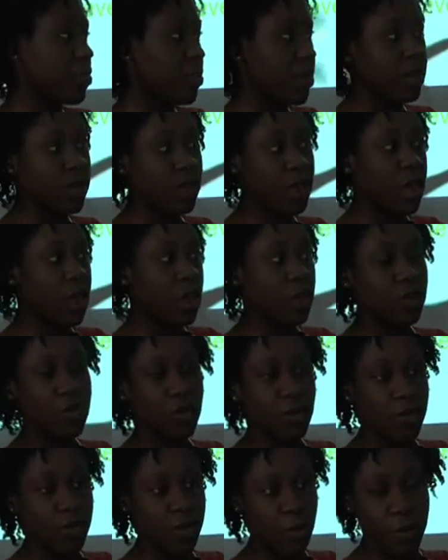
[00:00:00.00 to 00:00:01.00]
big
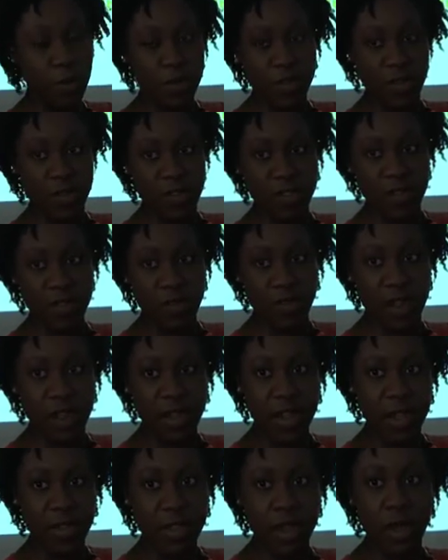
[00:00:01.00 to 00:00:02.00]
youth opportunity
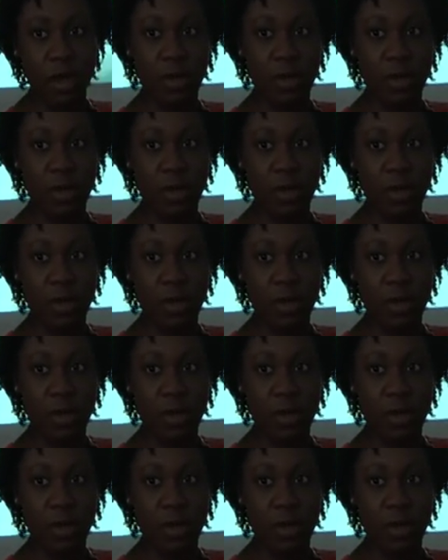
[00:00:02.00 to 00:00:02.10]
fund out there.